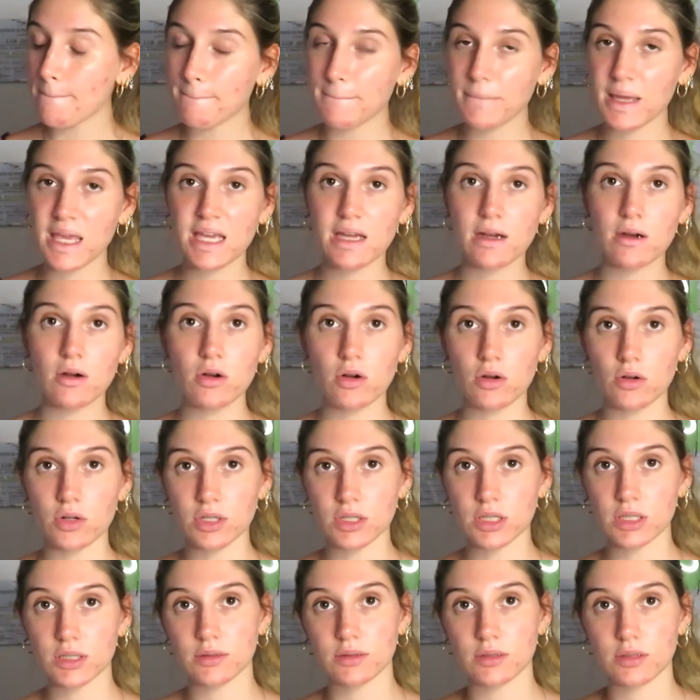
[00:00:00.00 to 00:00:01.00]

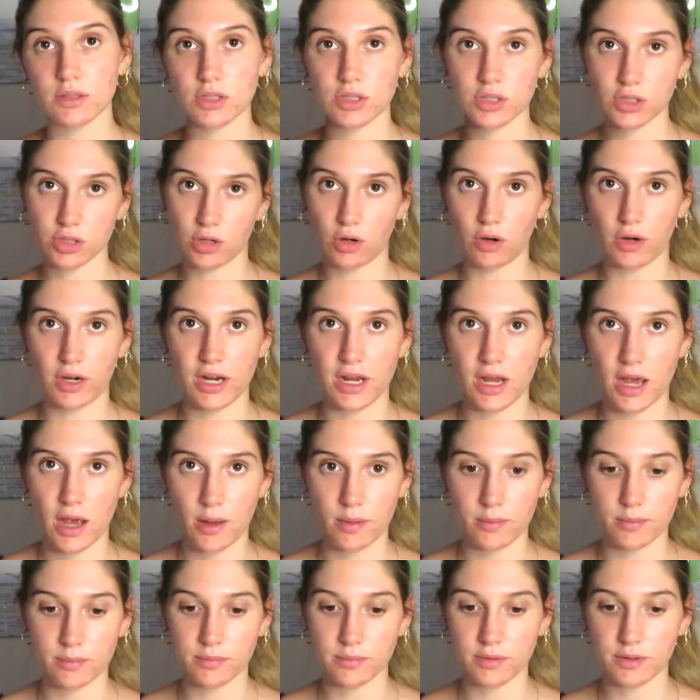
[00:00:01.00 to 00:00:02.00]
because, sorry,
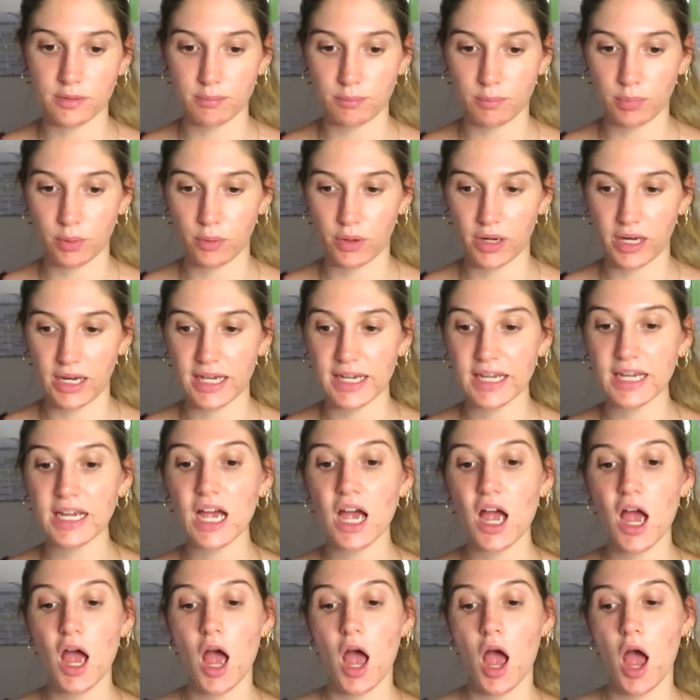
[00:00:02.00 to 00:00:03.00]
I'm boiling,
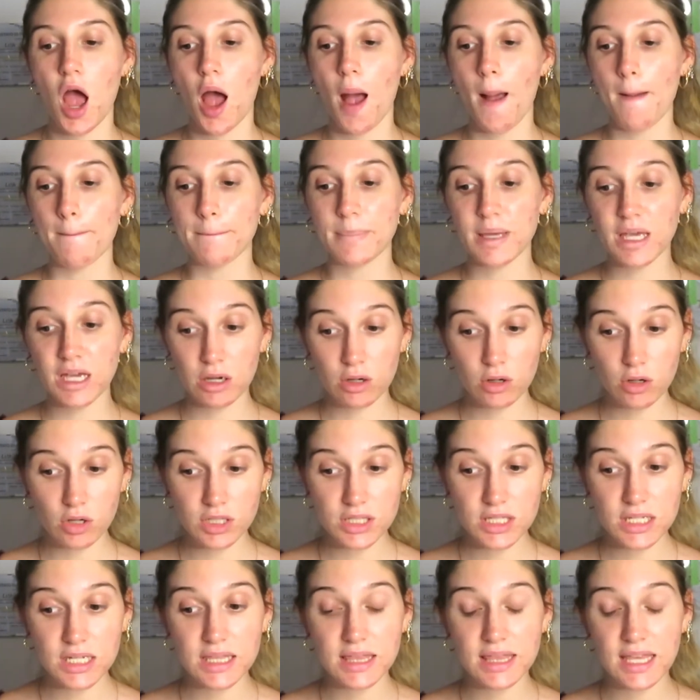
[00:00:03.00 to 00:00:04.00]

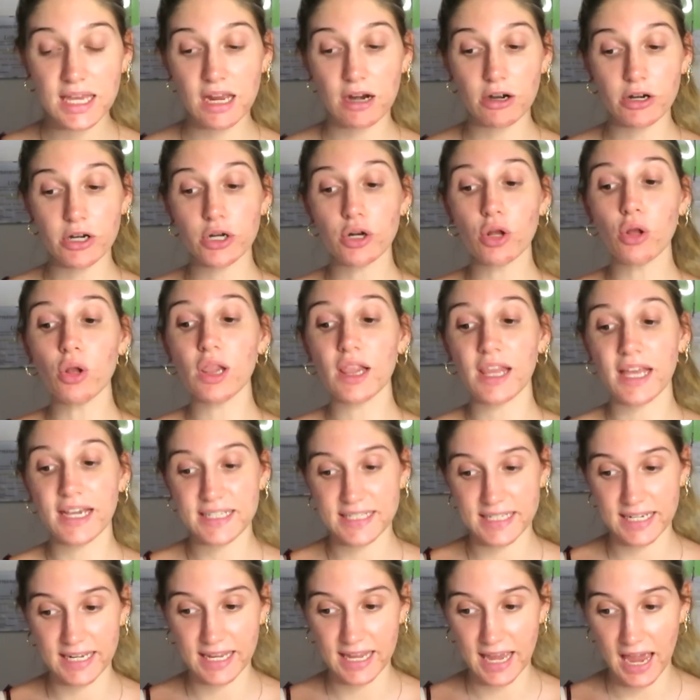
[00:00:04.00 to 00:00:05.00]
because they are not
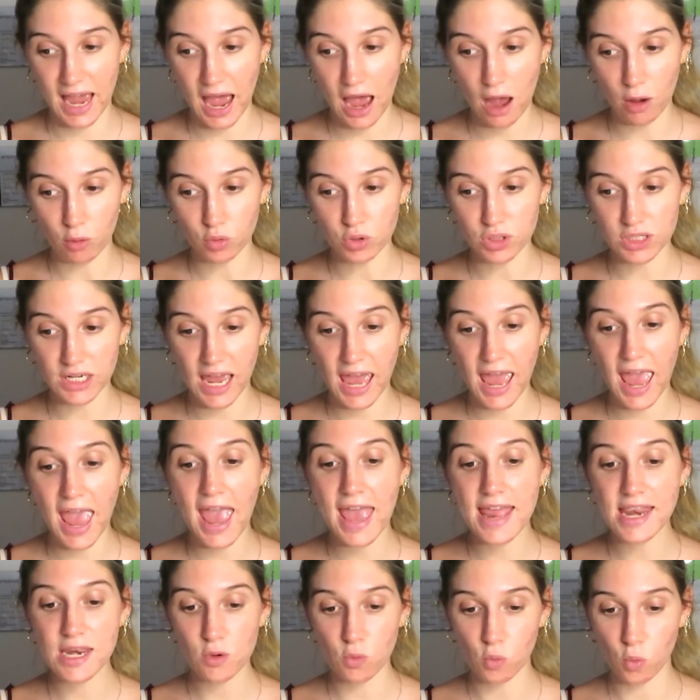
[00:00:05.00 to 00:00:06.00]
letting out
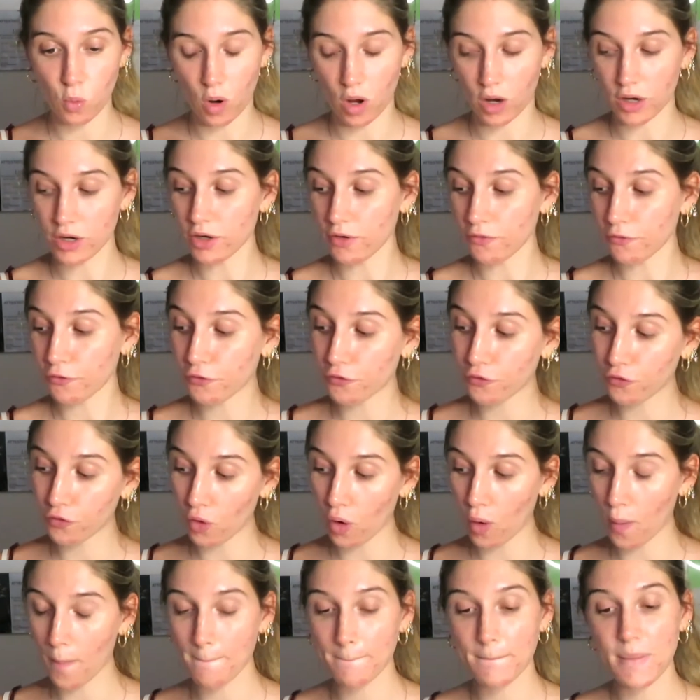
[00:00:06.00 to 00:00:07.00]
anyone
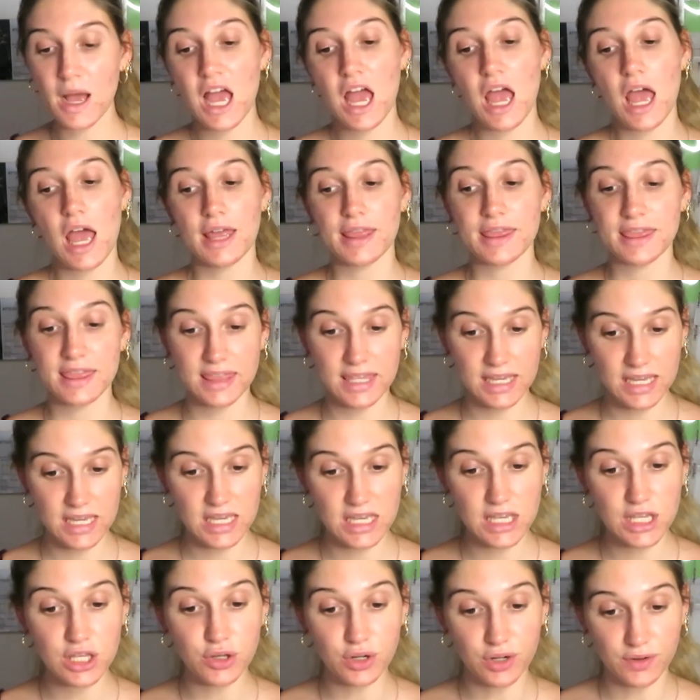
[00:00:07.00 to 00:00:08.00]
from the
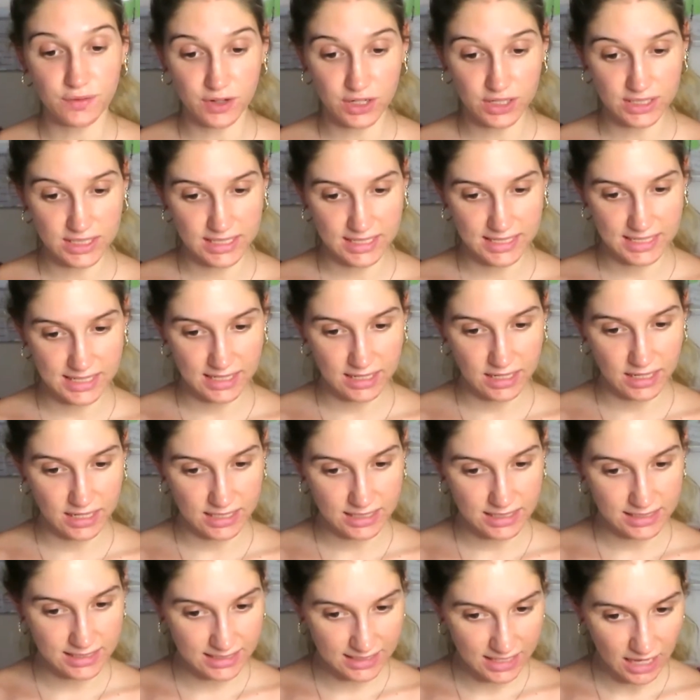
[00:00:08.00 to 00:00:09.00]
university
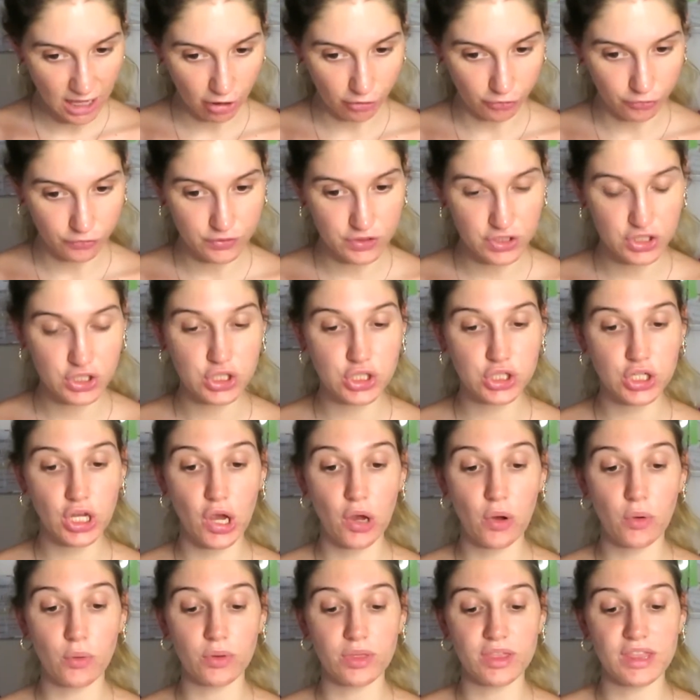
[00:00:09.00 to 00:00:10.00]
itself.
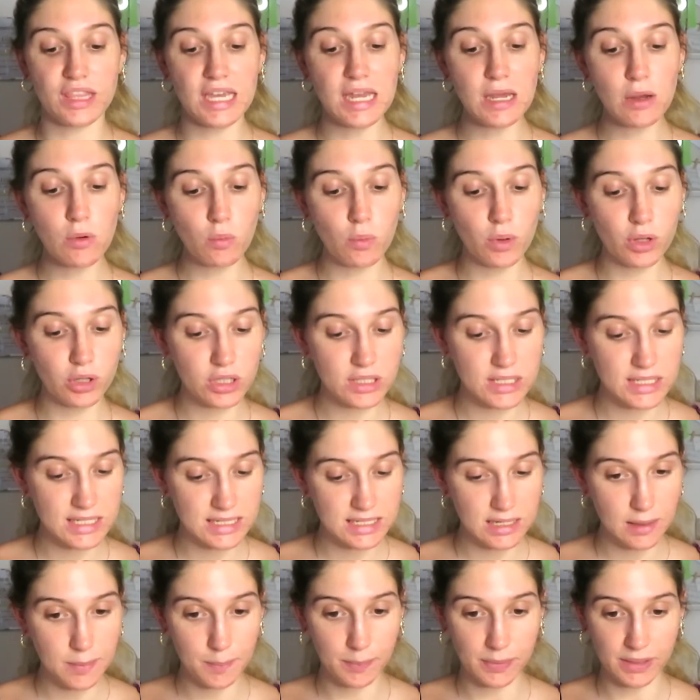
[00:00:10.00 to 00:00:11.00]
So they will
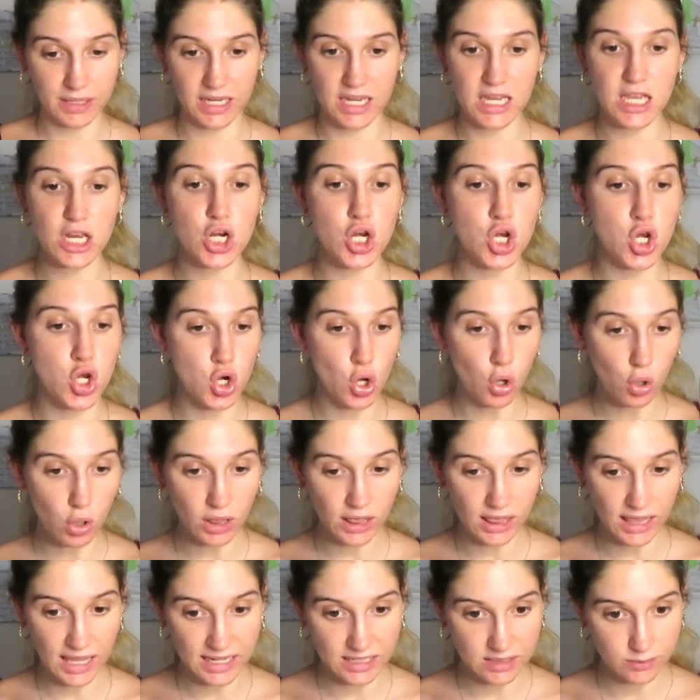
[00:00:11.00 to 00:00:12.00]
simply
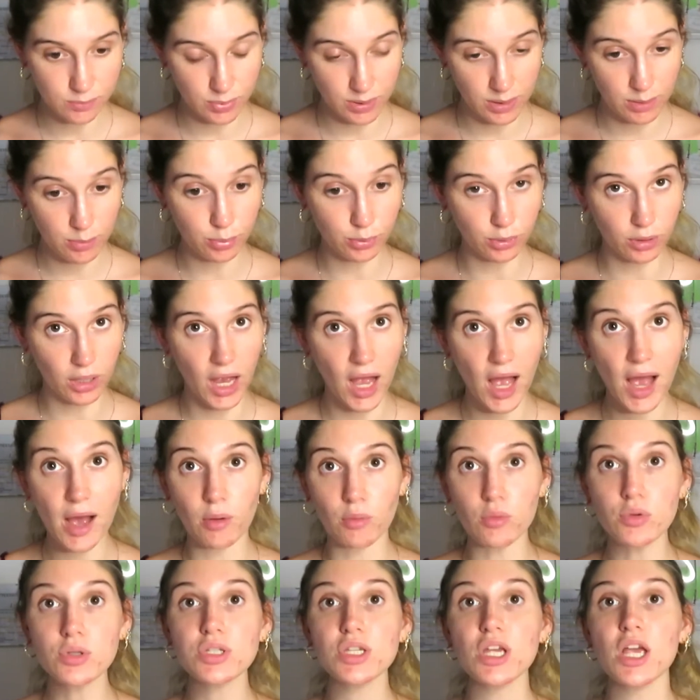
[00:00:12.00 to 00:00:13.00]
not let people
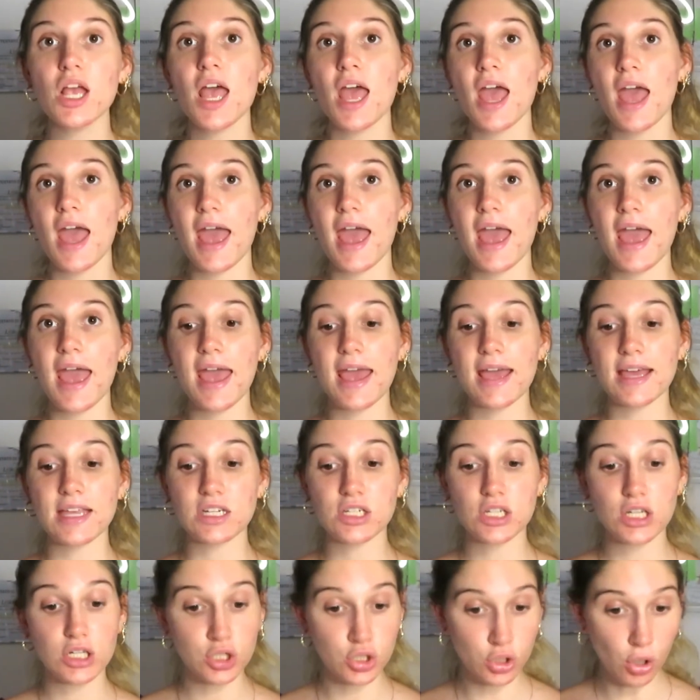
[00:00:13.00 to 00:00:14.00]
out
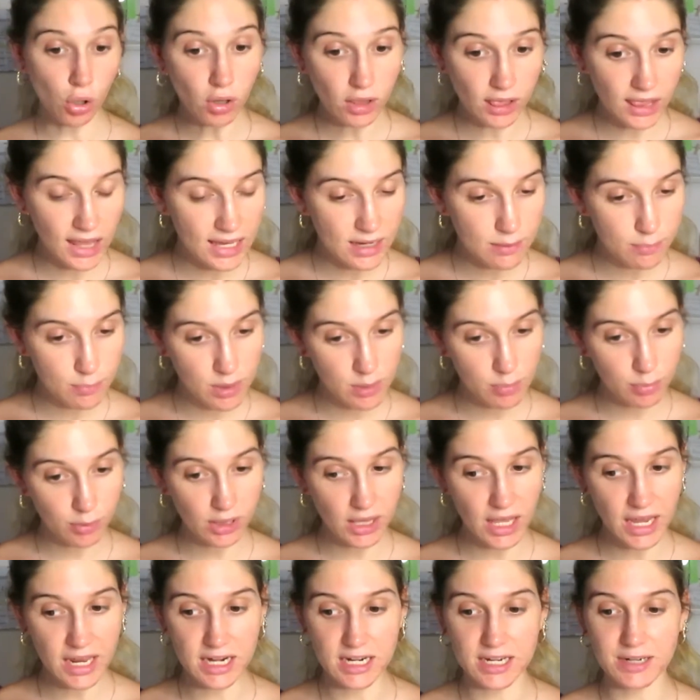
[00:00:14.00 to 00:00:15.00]
and not let
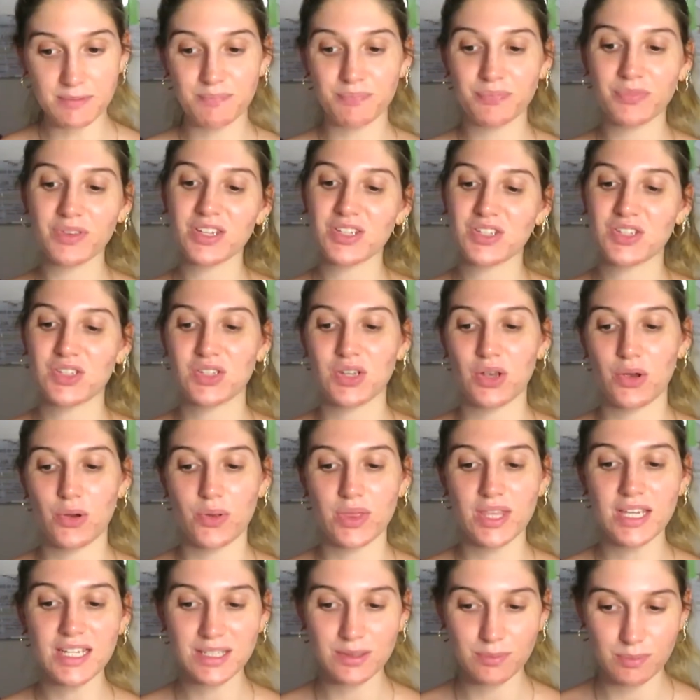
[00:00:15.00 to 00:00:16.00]
people in. So
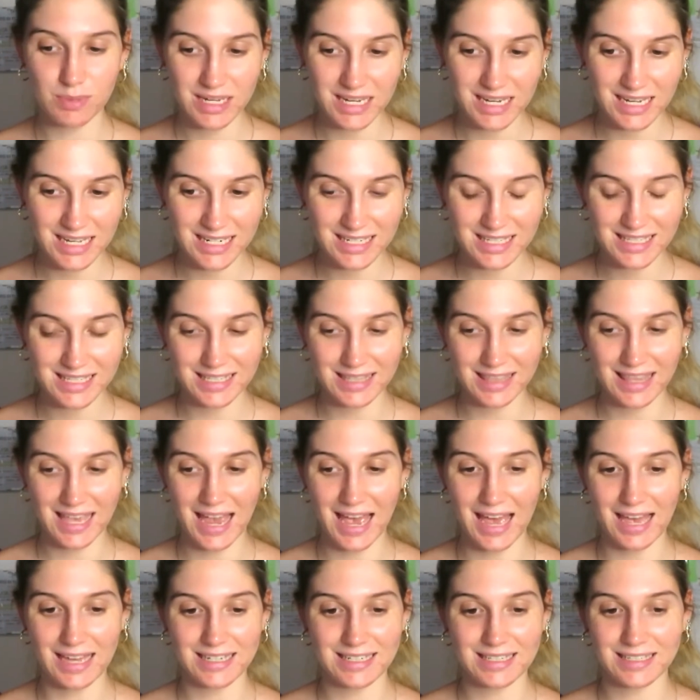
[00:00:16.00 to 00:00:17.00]
this means
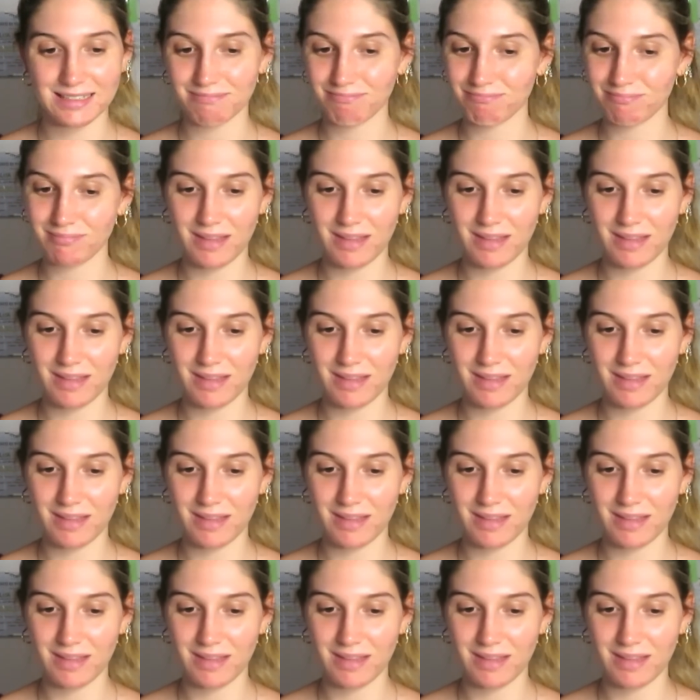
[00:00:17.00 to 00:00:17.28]
that